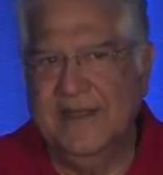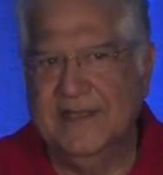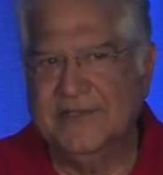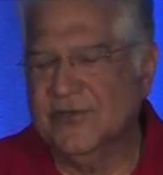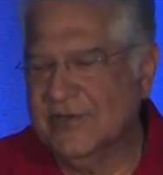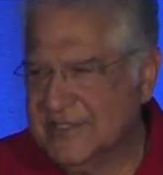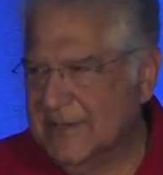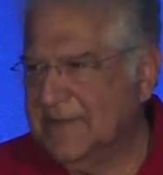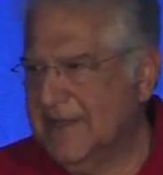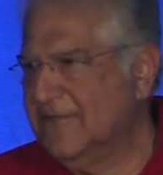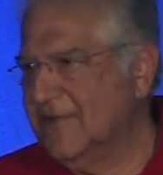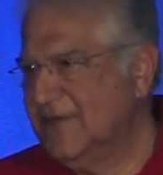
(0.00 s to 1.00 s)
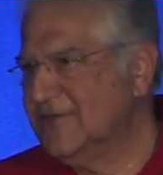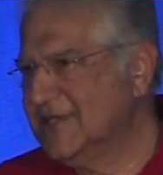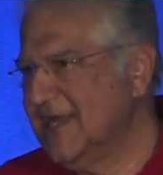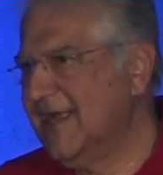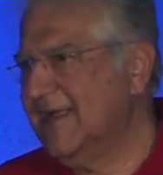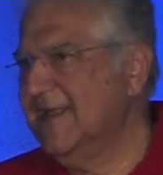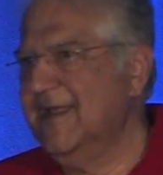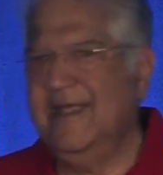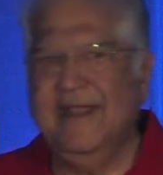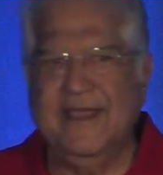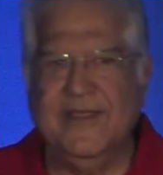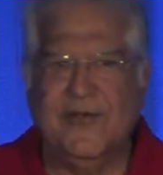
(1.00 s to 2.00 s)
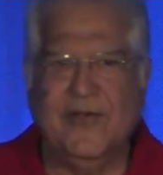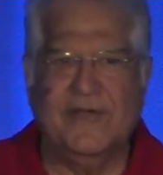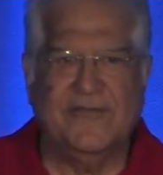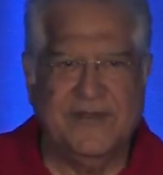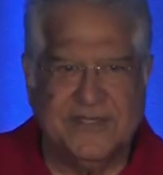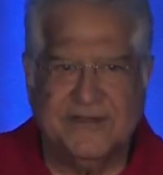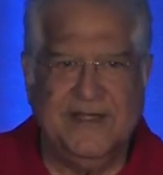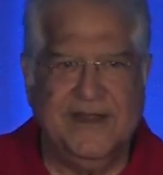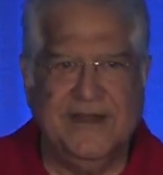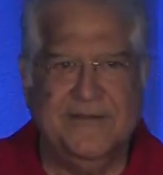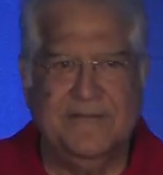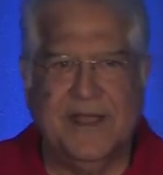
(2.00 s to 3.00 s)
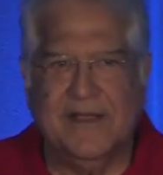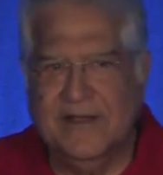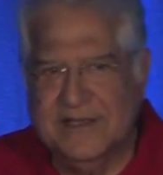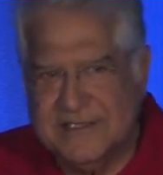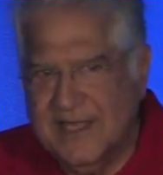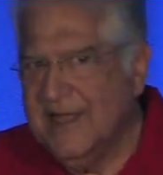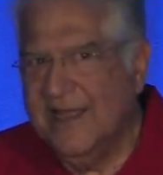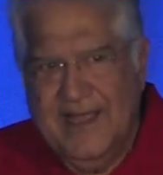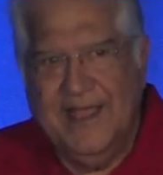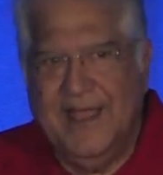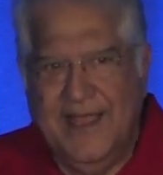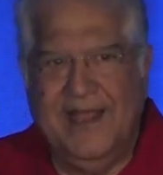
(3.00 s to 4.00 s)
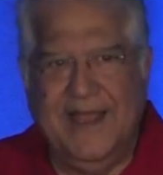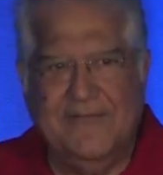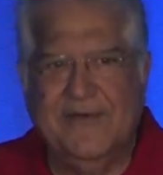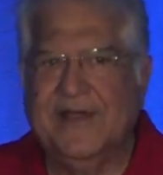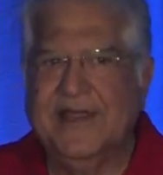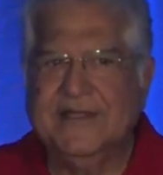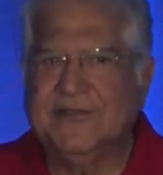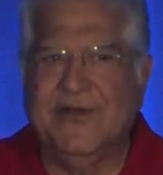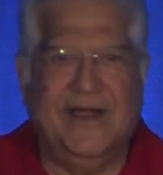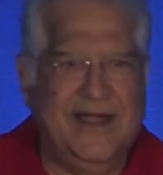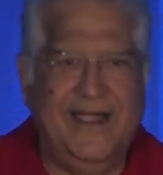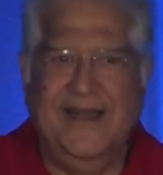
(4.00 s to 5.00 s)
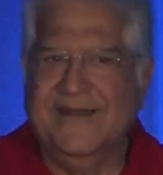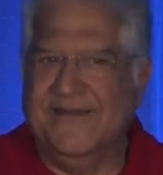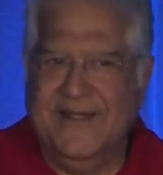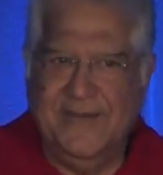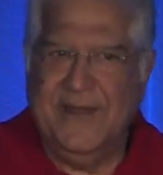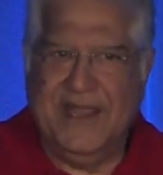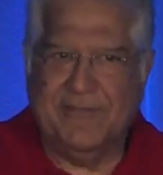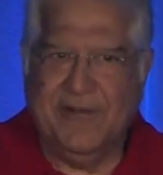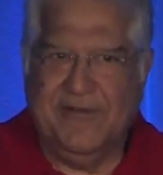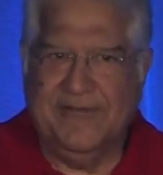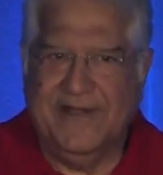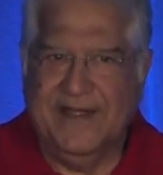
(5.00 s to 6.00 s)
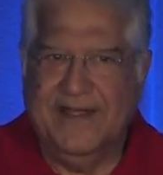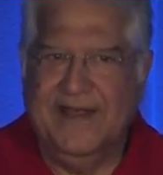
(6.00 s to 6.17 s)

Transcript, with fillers: And so sometimes when you sat in India, you got frustrated because, hell, I'm working so hard and trying to make profit.